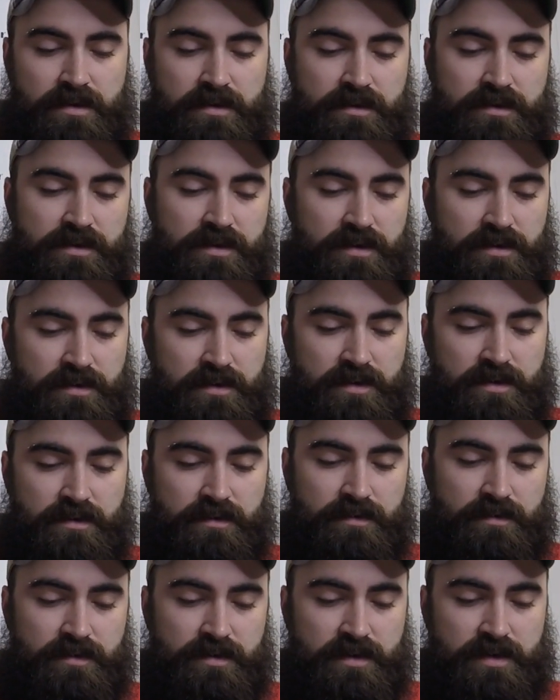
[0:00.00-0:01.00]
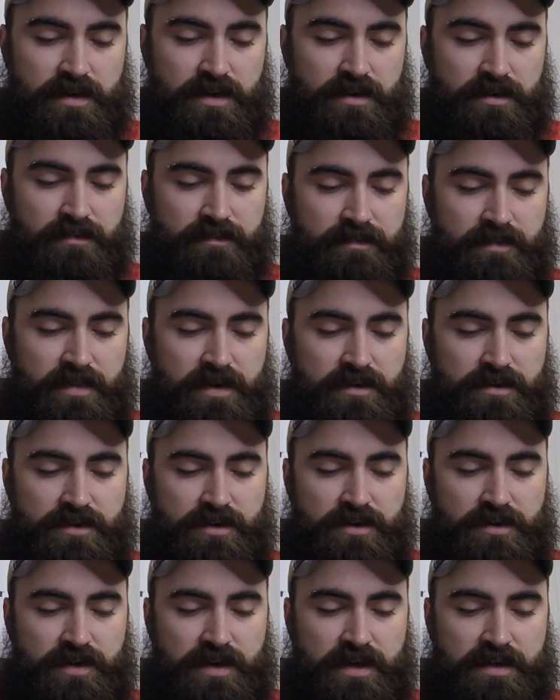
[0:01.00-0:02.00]
So here, I'll show
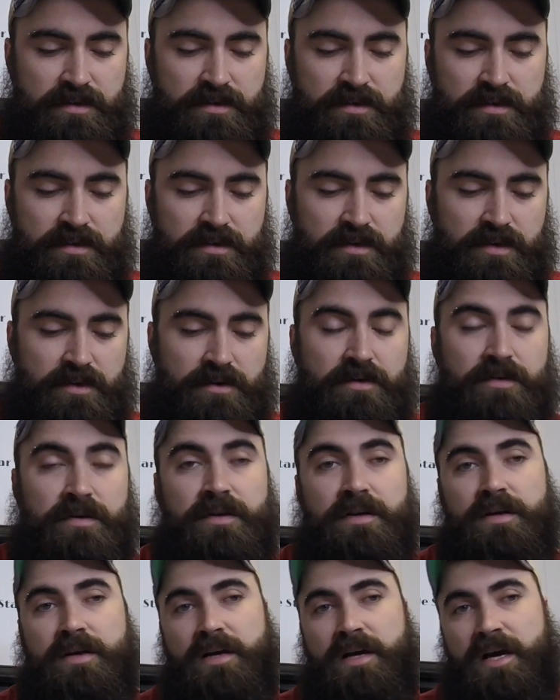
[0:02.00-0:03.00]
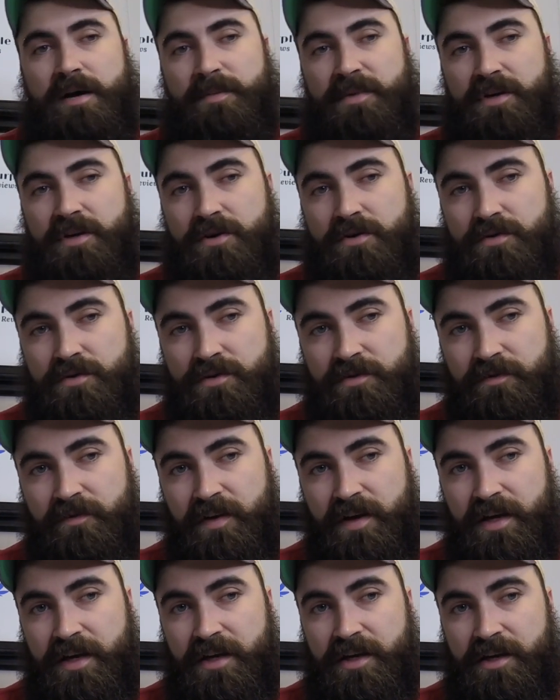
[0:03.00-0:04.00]
you guys. So I'm a huge
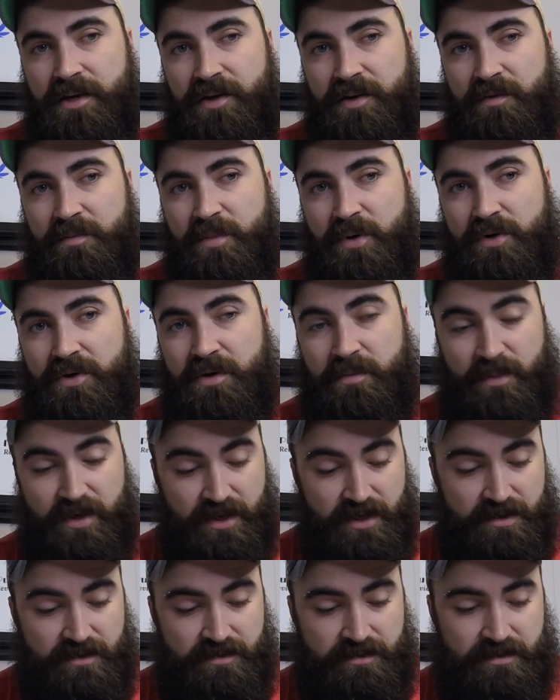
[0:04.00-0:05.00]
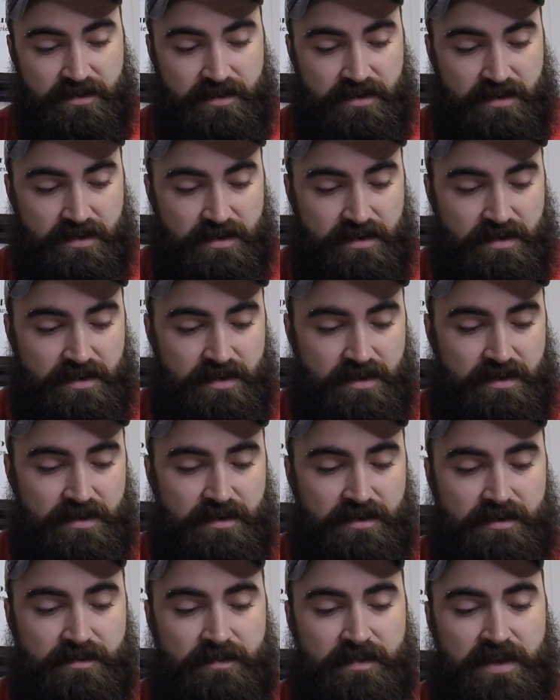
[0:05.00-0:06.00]
fan of Pokemon.
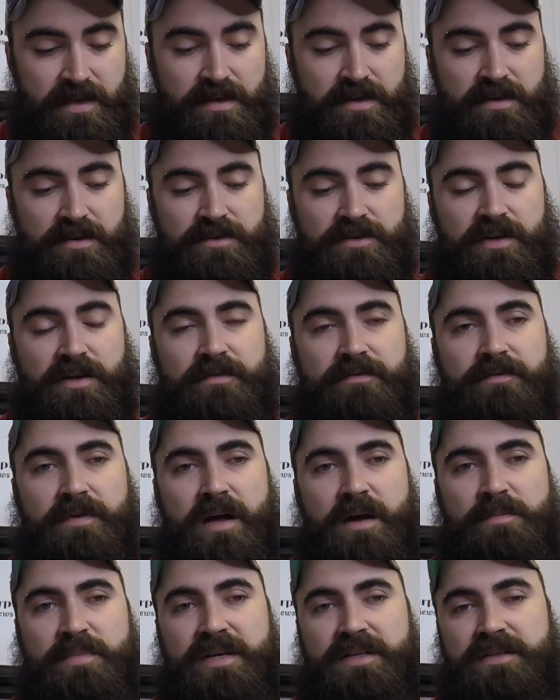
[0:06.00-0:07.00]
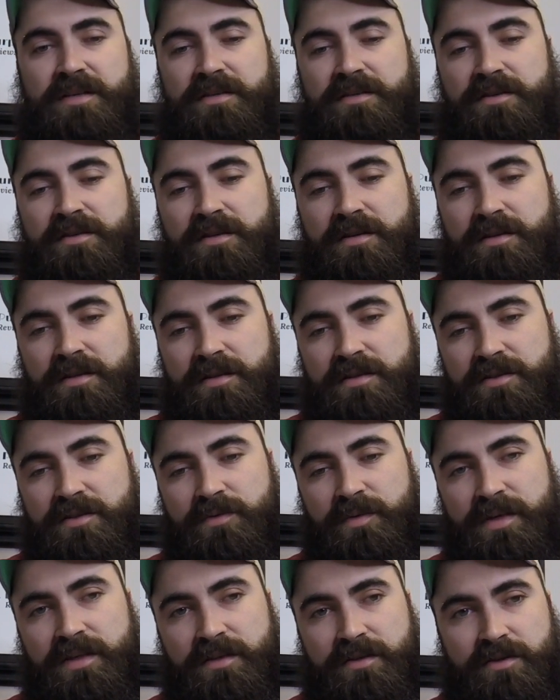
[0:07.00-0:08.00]
So I picked this
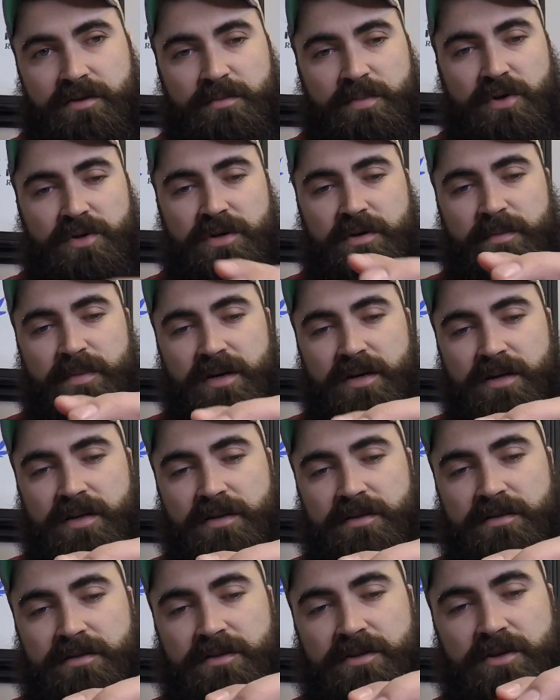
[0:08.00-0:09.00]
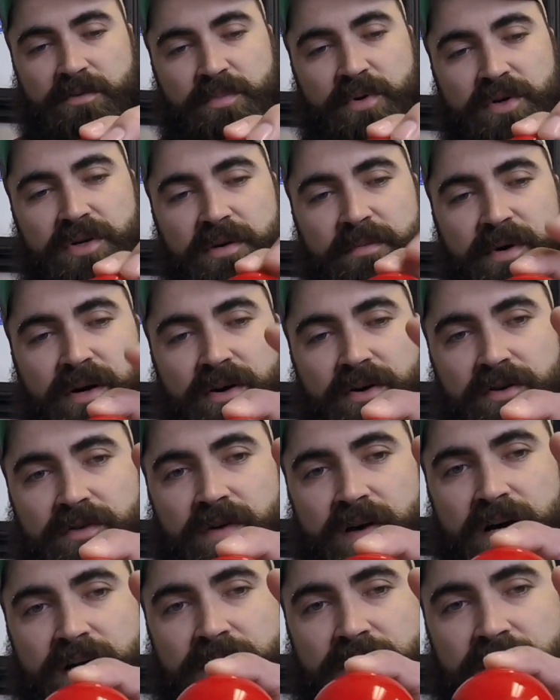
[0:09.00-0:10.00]
sweet little Pokeball
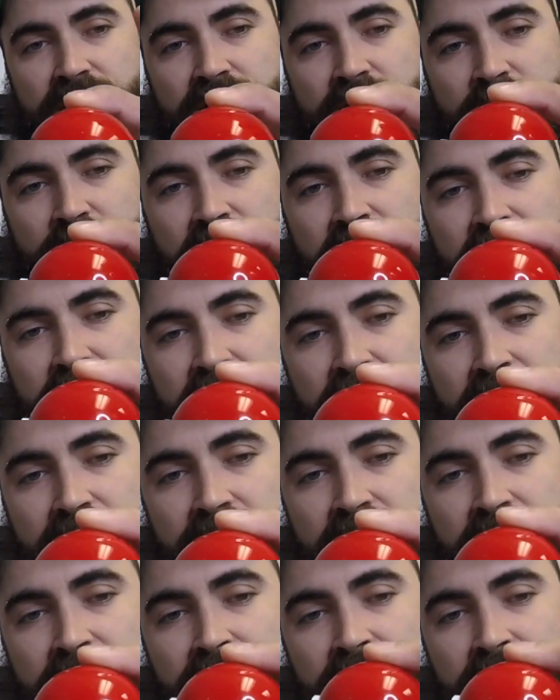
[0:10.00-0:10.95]
grinder up right here.